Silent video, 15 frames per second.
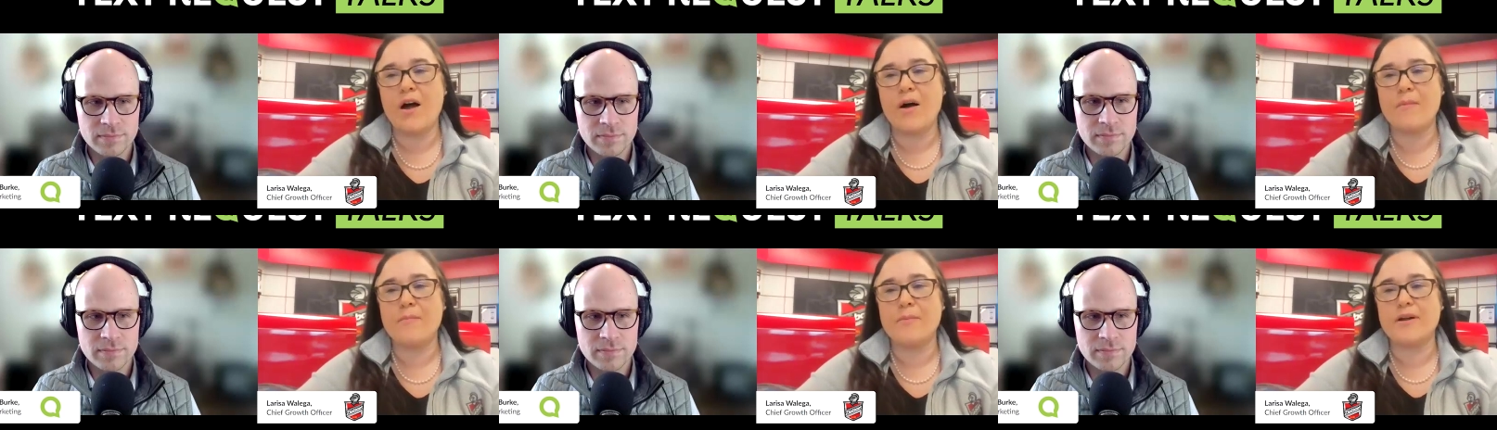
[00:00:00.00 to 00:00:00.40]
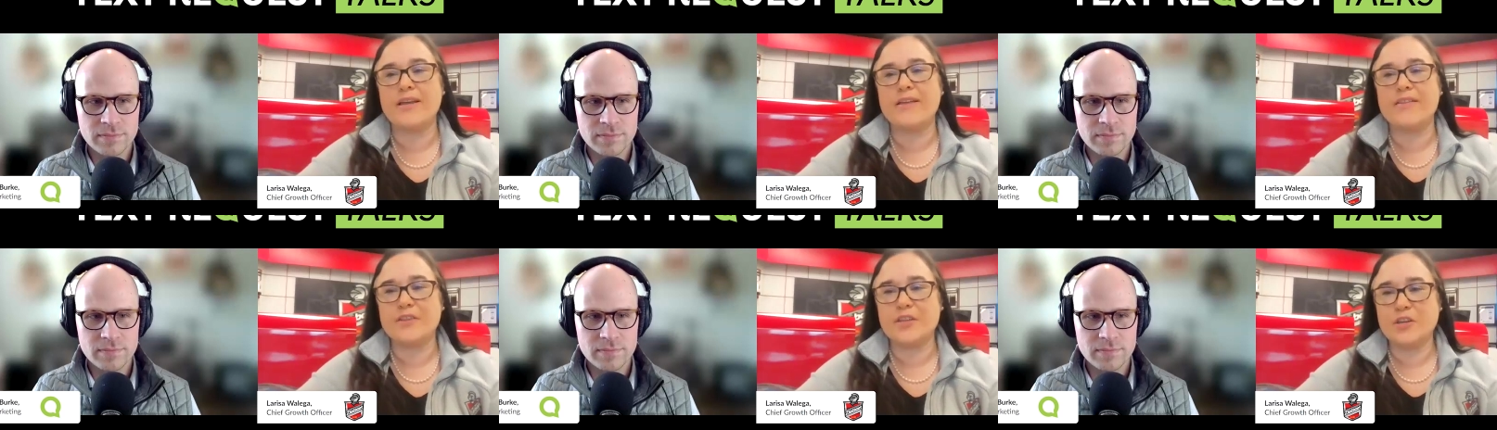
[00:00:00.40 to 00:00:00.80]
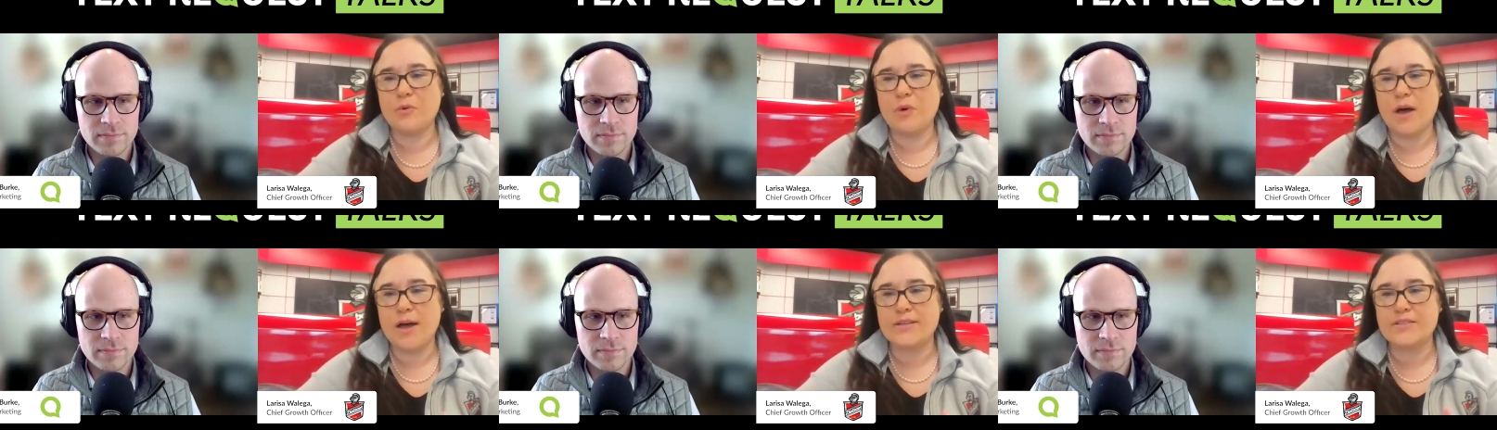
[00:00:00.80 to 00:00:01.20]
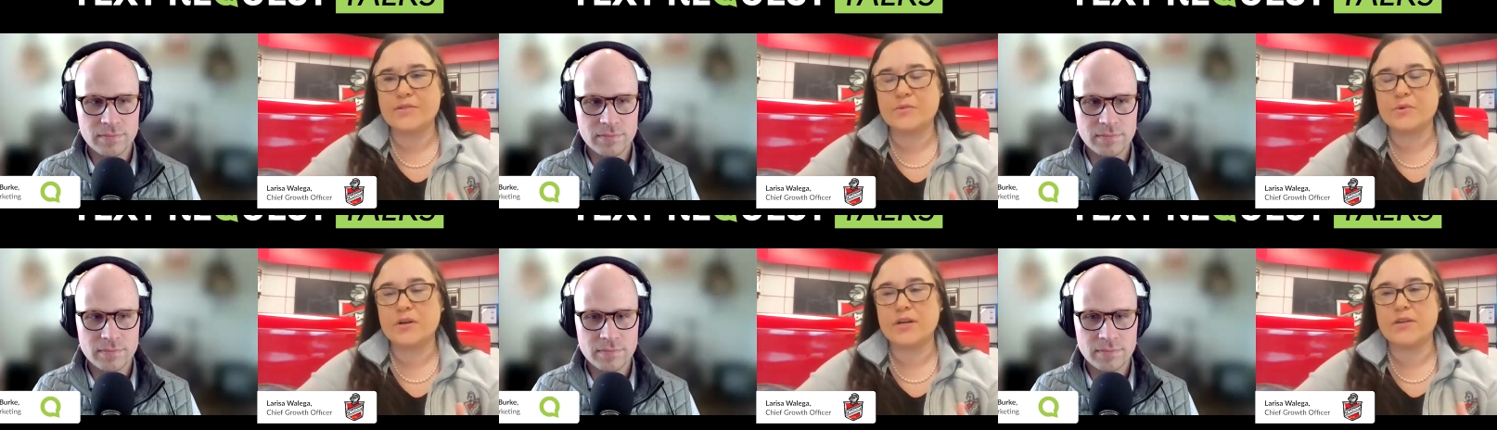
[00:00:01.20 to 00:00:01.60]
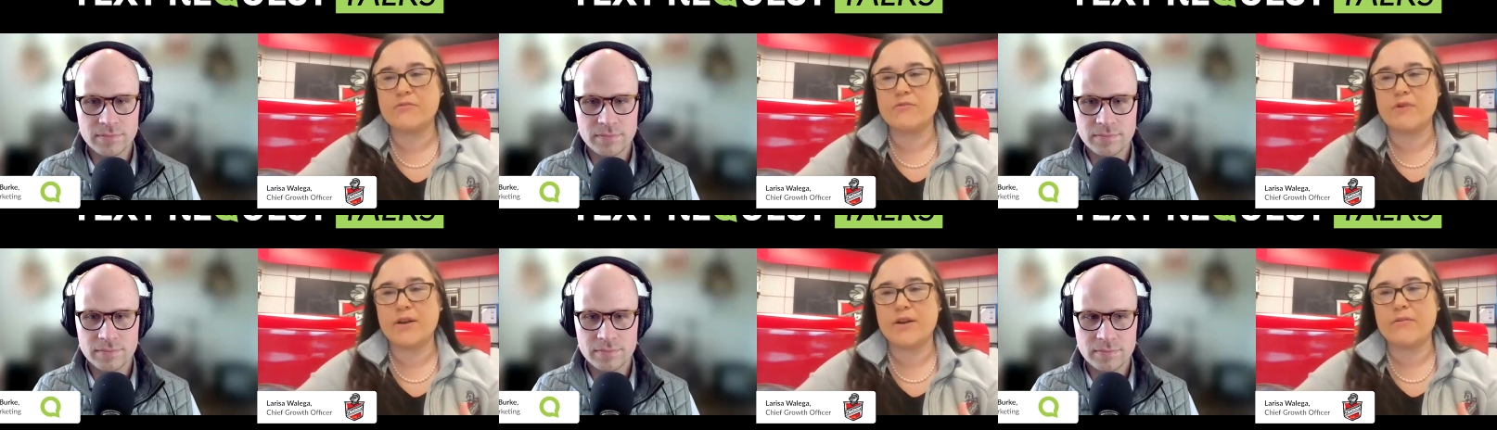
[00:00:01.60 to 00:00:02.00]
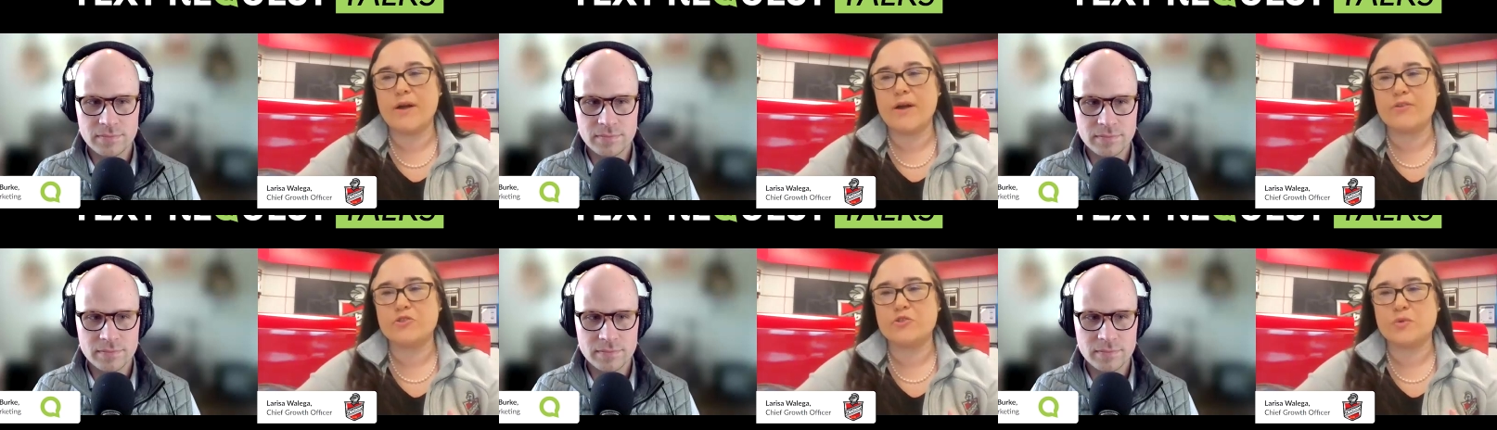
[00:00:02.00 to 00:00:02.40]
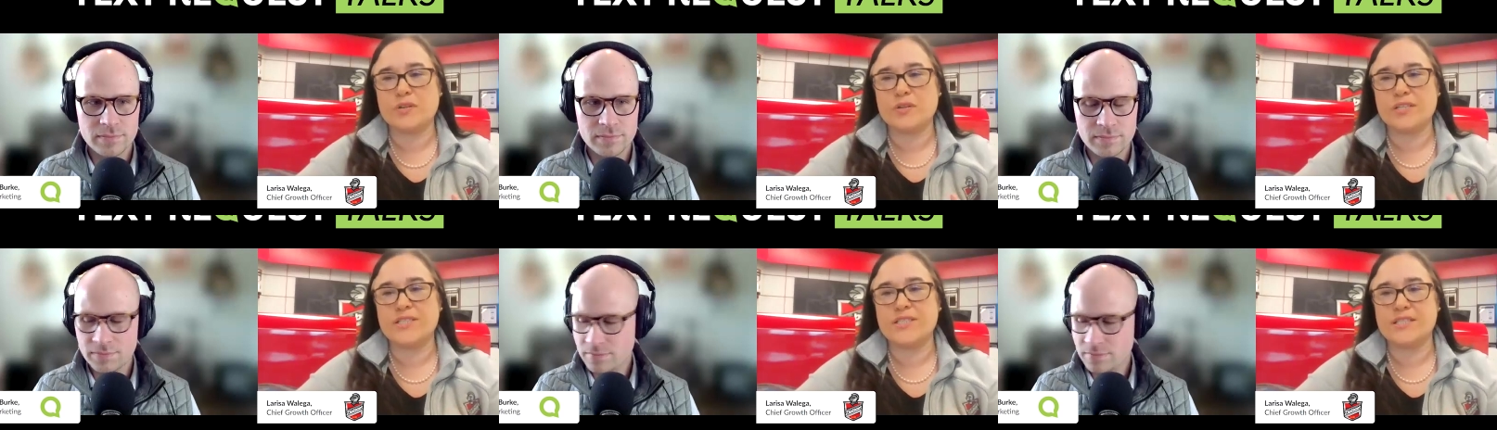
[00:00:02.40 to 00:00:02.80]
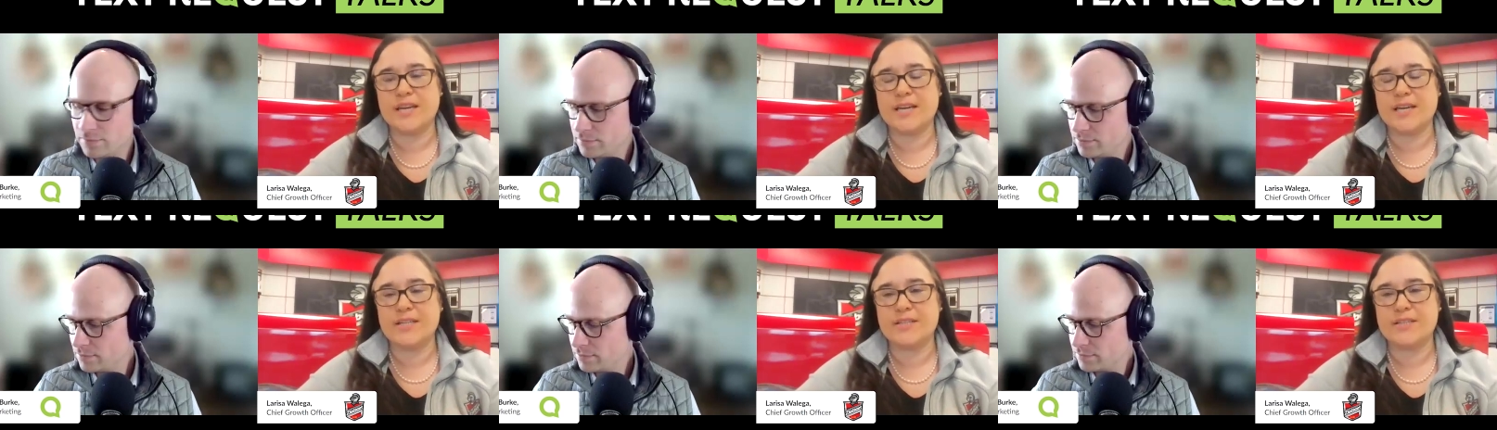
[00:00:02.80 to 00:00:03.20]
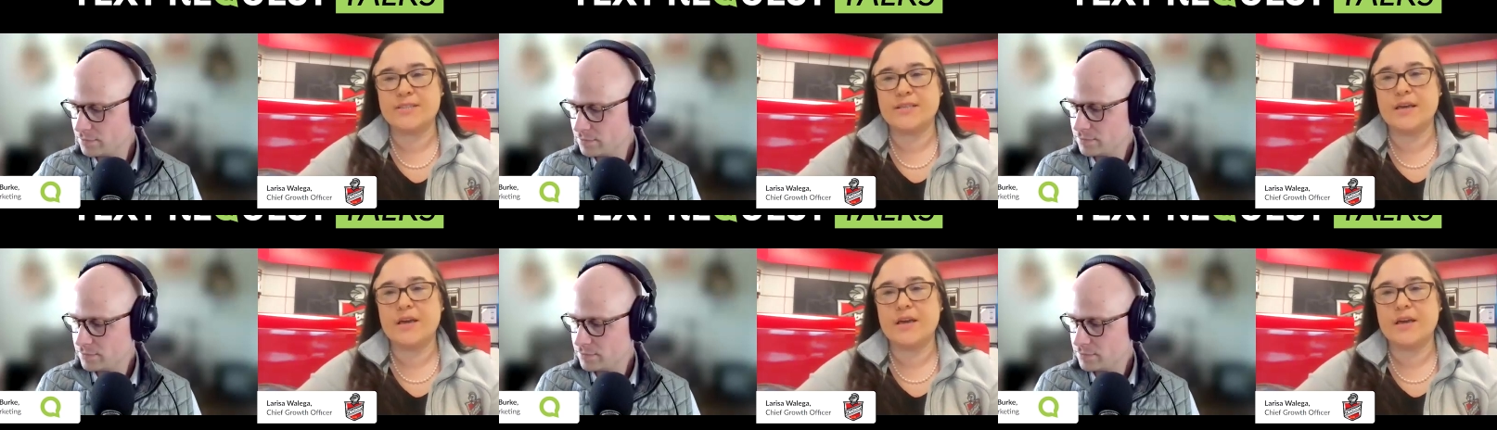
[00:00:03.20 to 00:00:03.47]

Speaker 1: Um, but in the U S, we're in right around twenty states